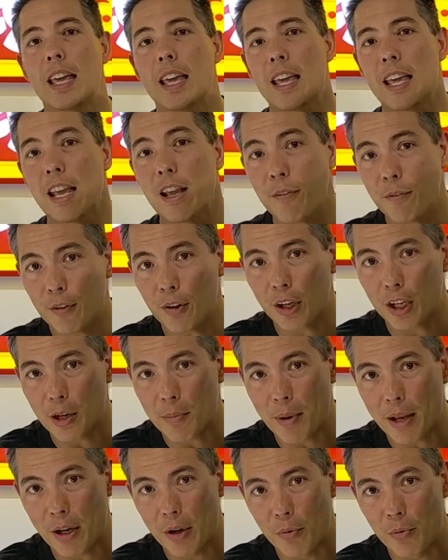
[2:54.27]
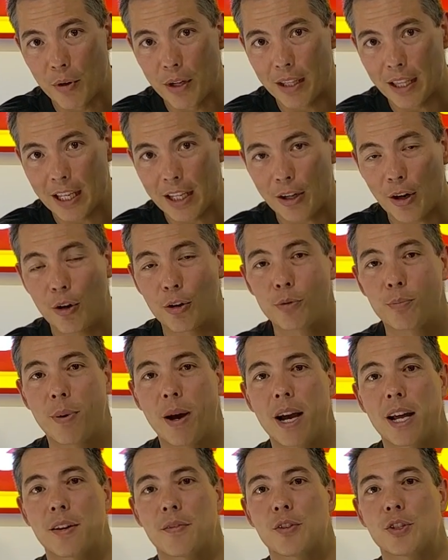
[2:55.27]
If you're going to be in a really cold
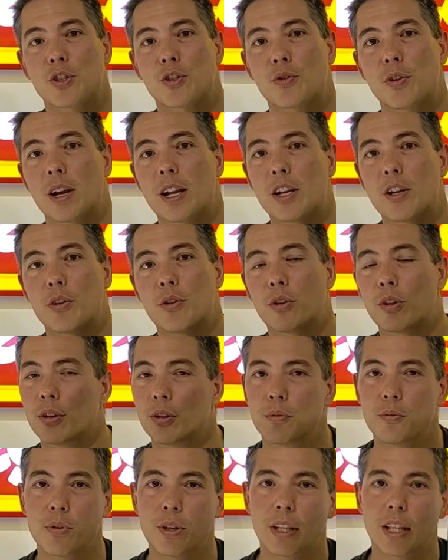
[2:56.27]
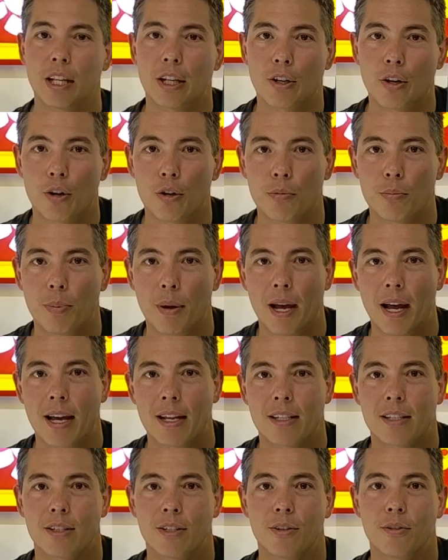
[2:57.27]
part of Australia or a really cold
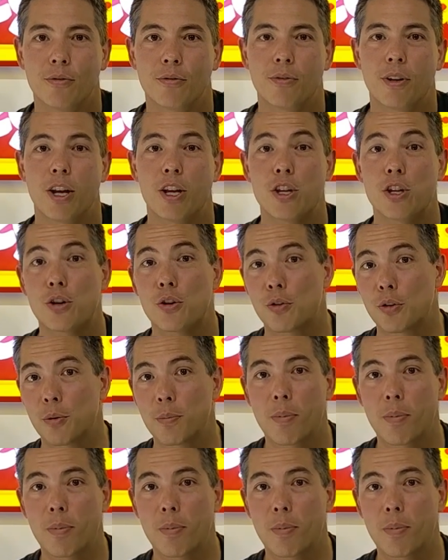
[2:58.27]
part of Europe,